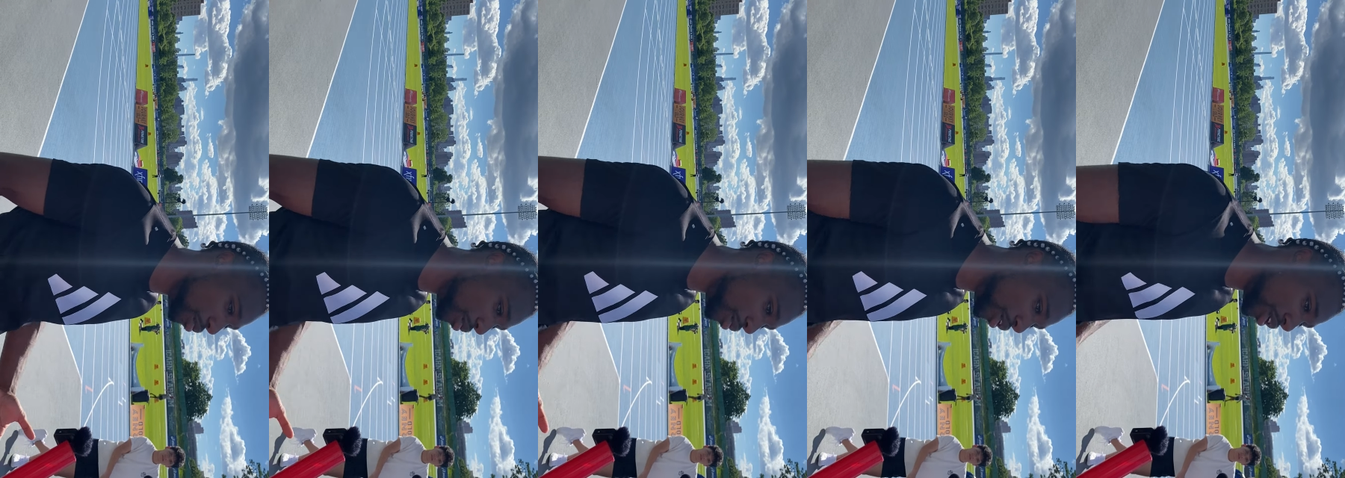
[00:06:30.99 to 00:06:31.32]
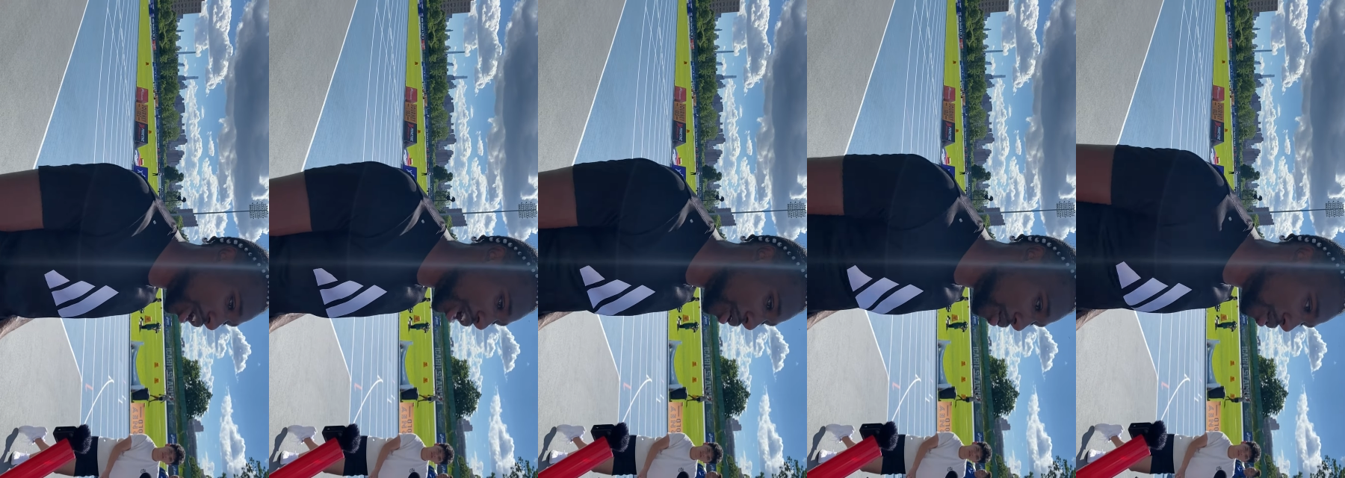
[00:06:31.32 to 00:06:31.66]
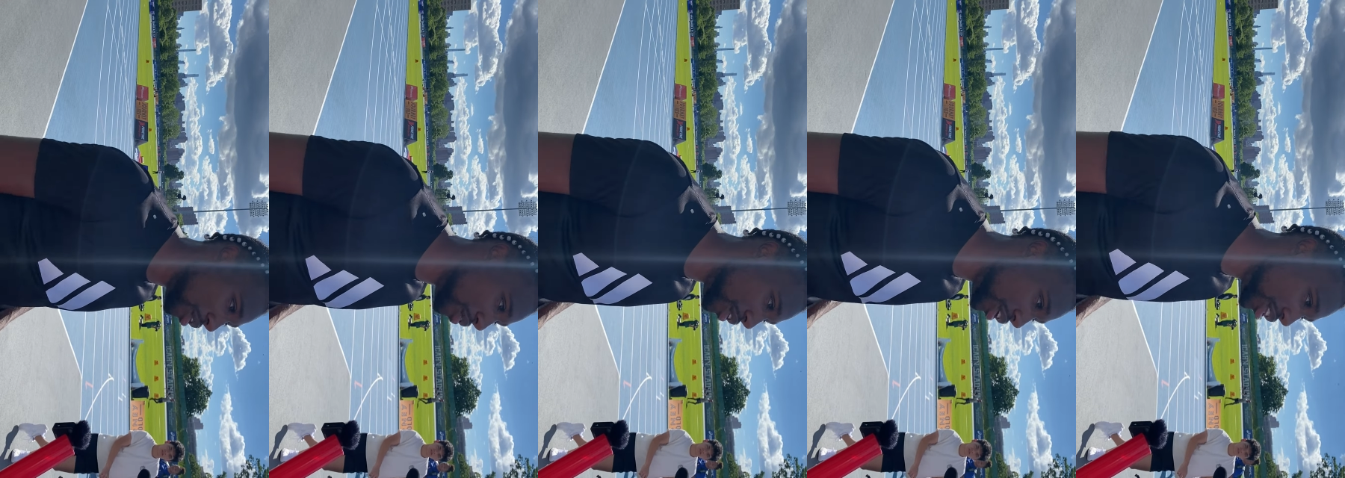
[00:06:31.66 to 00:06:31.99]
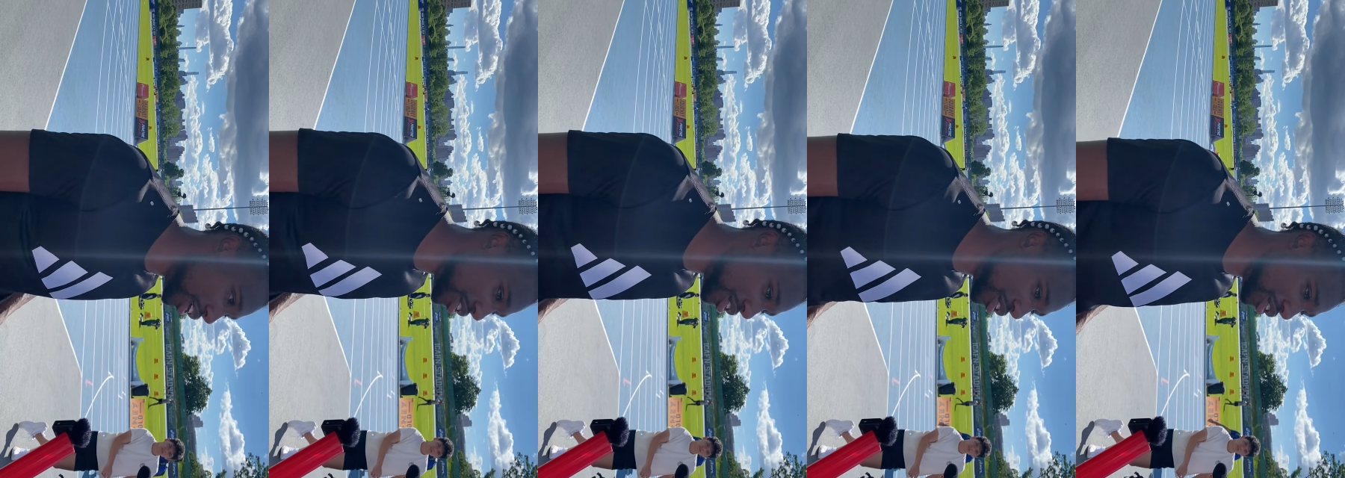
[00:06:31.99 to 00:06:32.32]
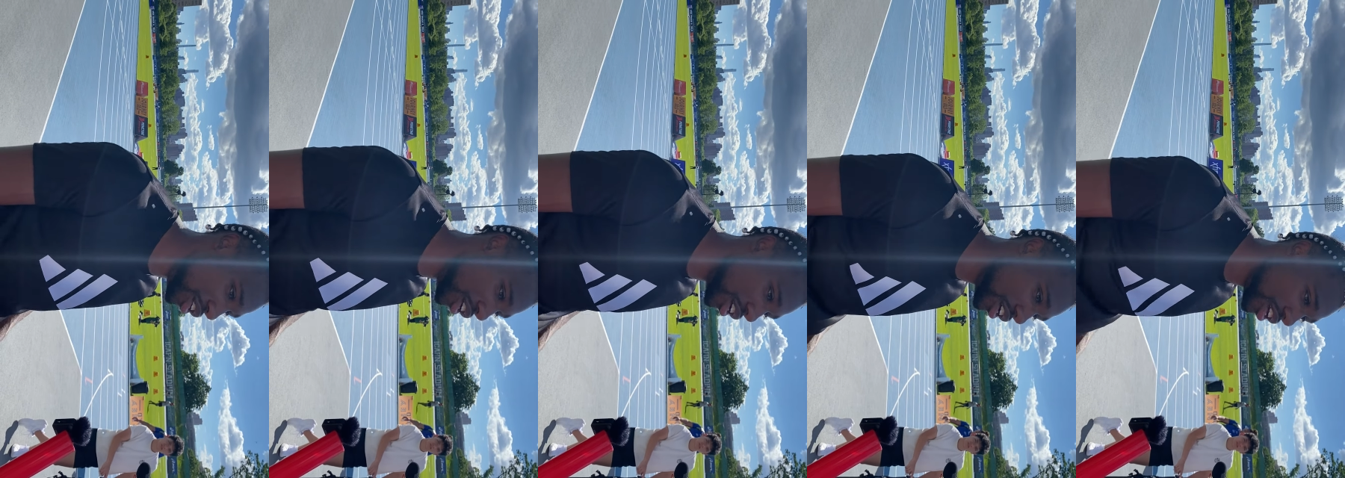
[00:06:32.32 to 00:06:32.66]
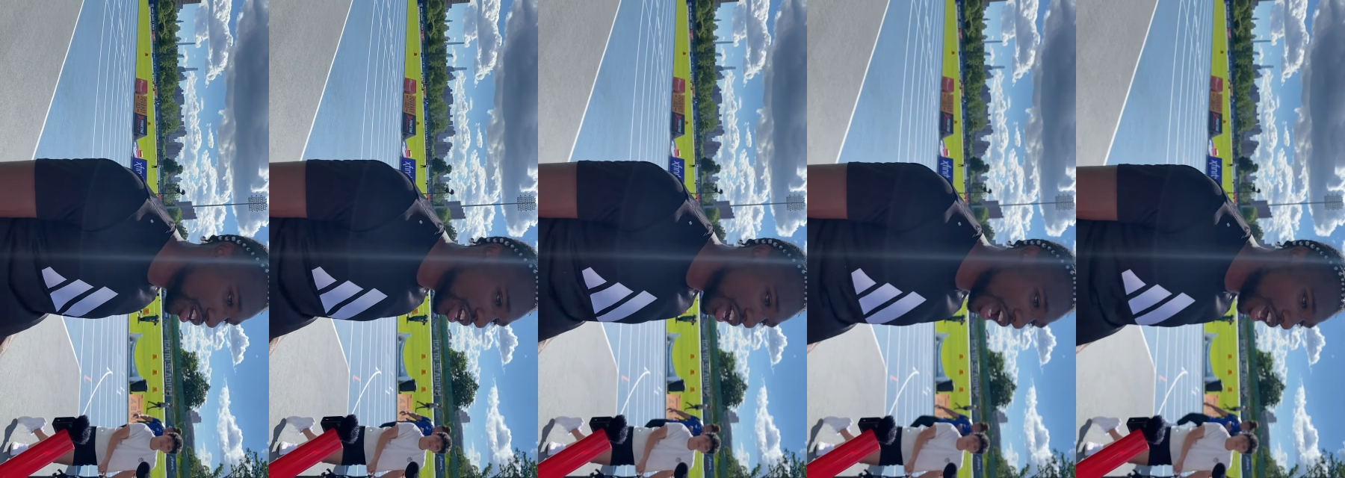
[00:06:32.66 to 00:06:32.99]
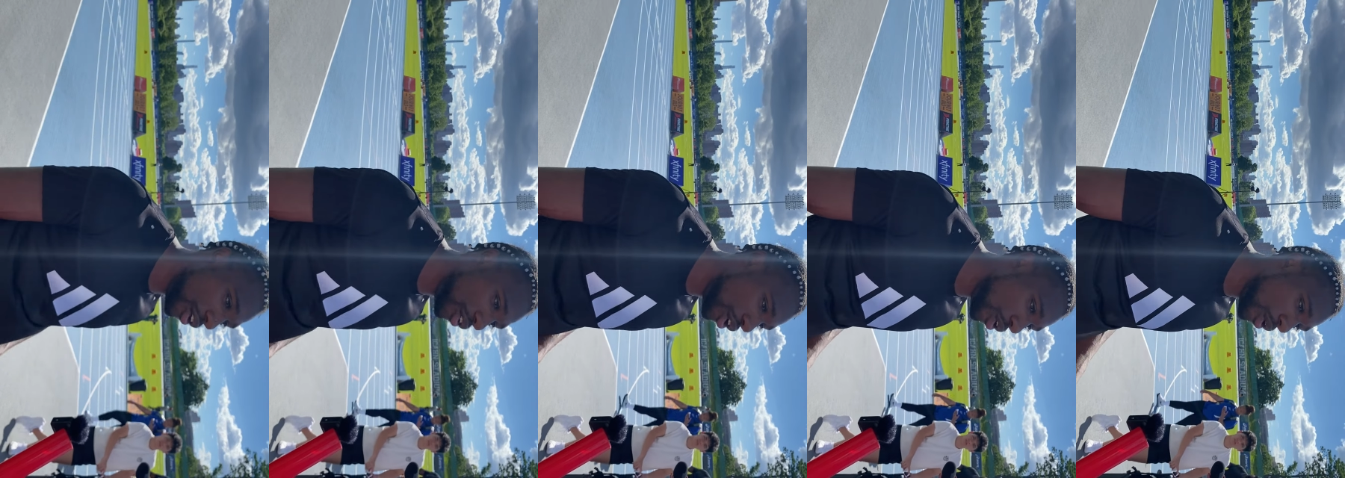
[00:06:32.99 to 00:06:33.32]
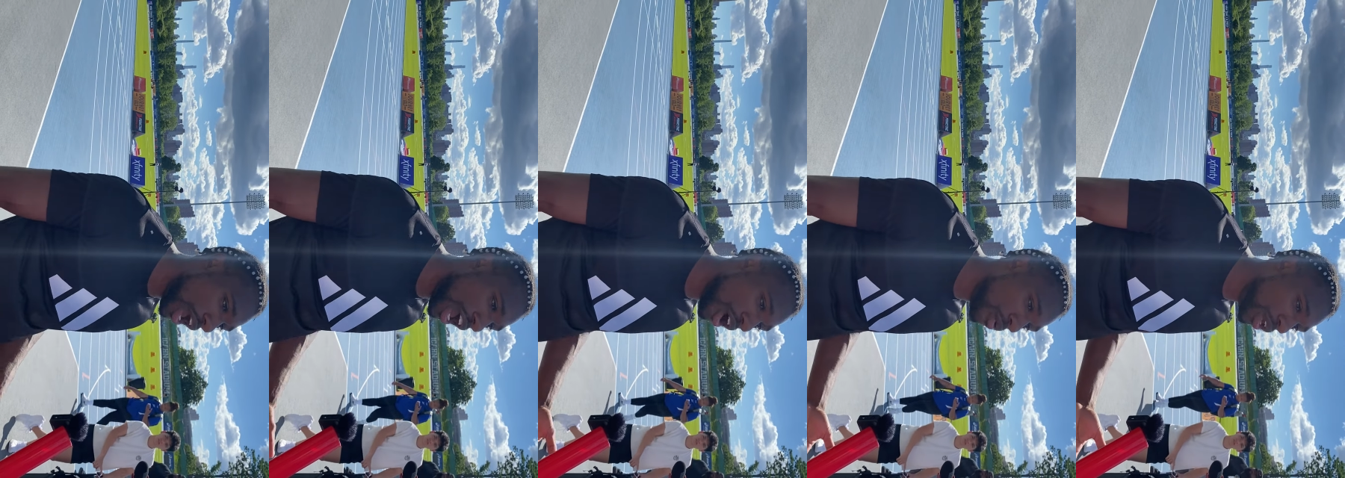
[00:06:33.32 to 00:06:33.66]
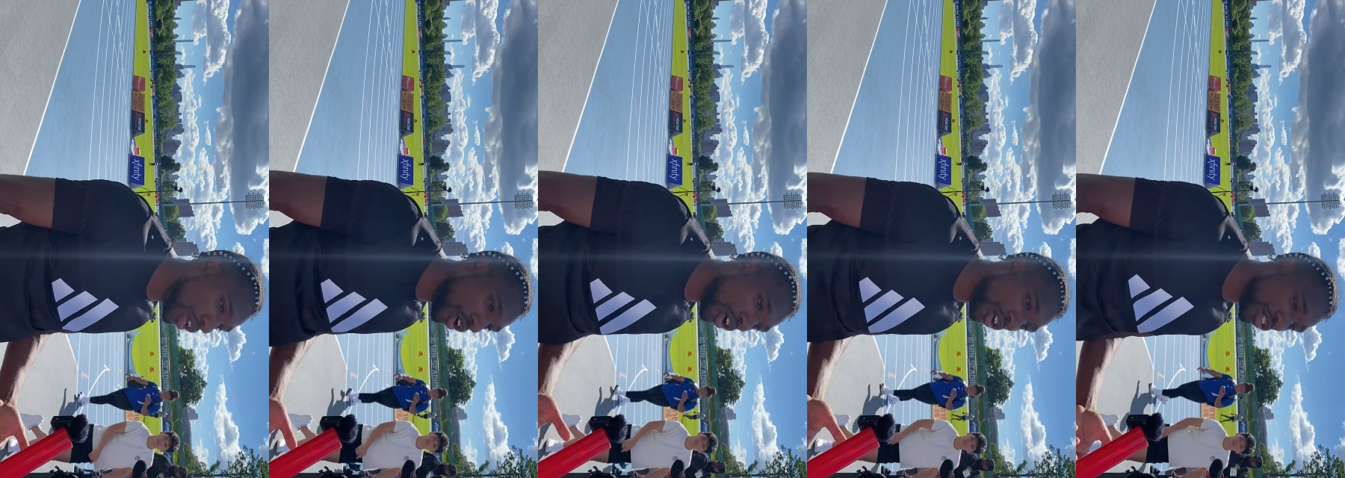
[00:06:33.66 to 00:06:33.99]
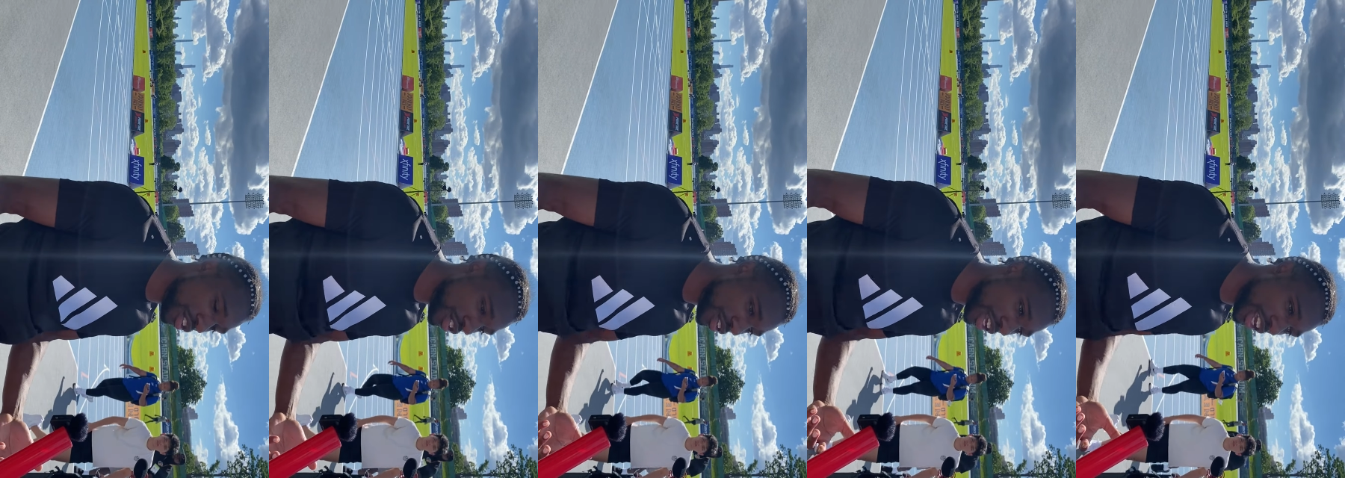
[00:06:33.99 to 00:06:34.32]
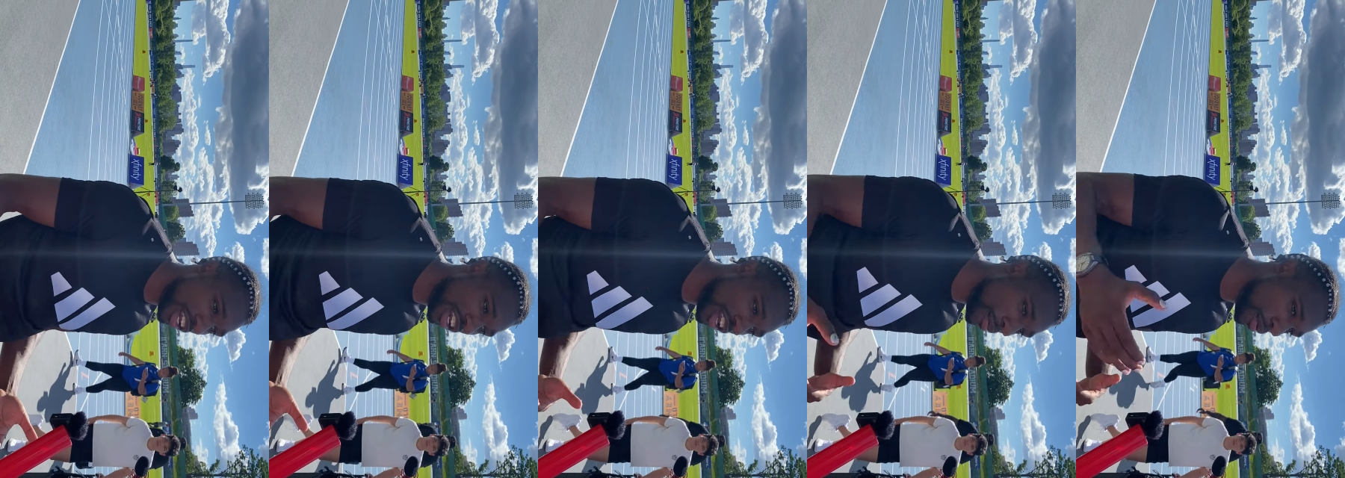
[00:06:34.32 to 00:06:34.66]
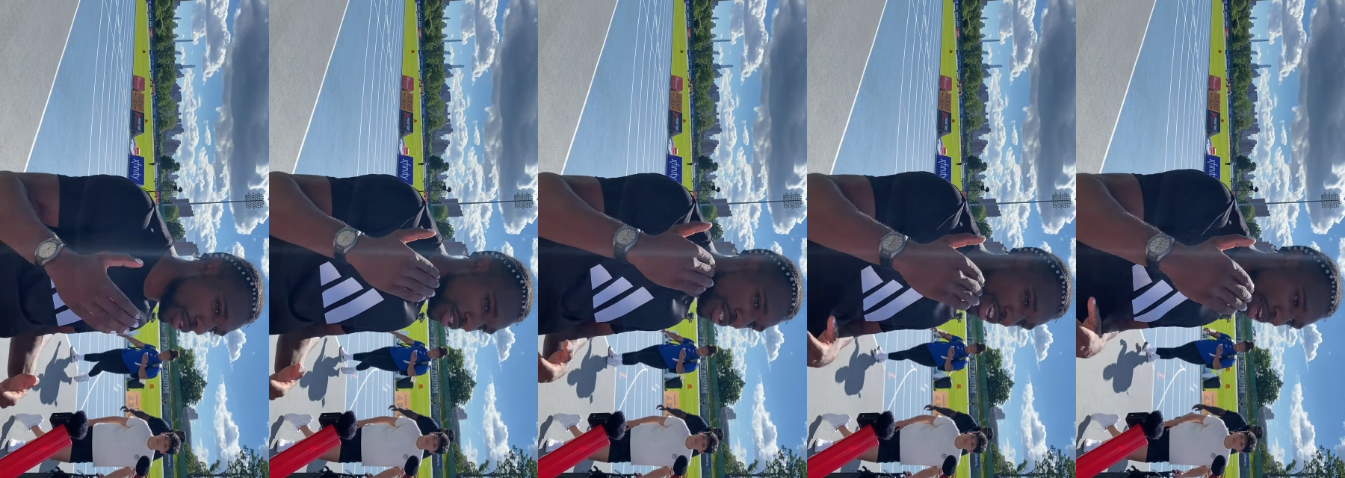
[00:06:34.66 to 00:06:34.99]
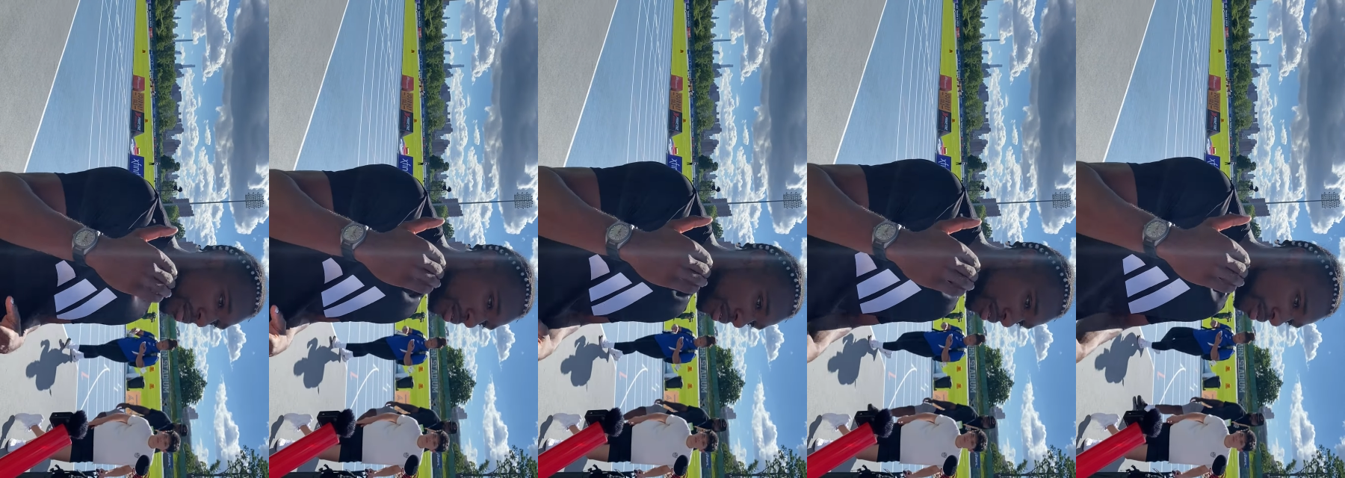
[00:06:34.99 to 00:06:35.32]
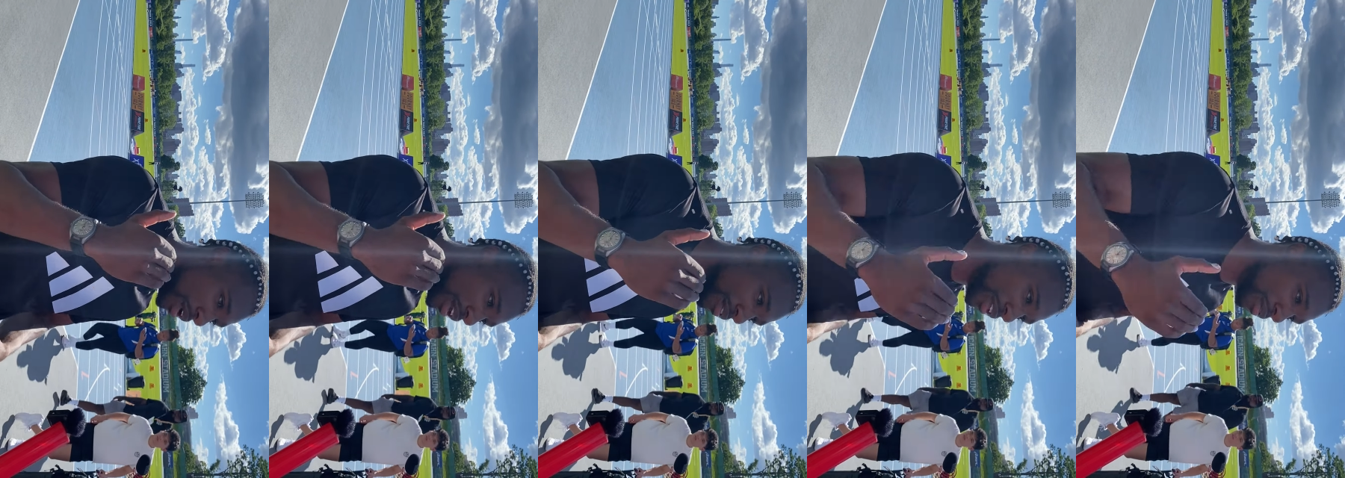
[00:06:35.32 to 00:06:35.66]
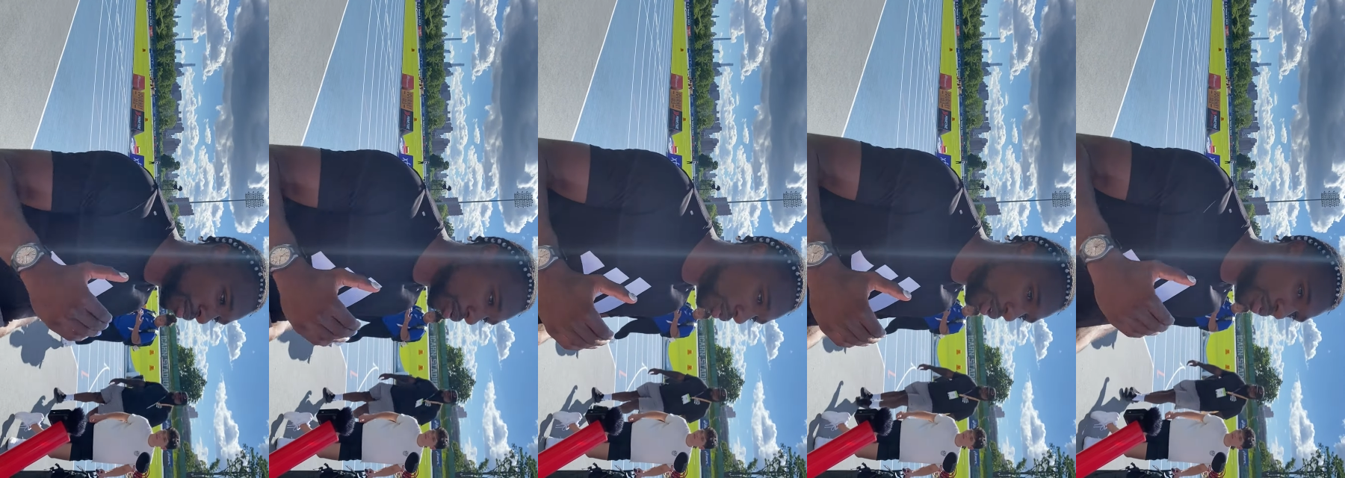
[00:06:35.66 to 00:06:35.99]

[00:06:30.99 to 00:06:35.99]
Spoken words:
[unreadable: no face in view]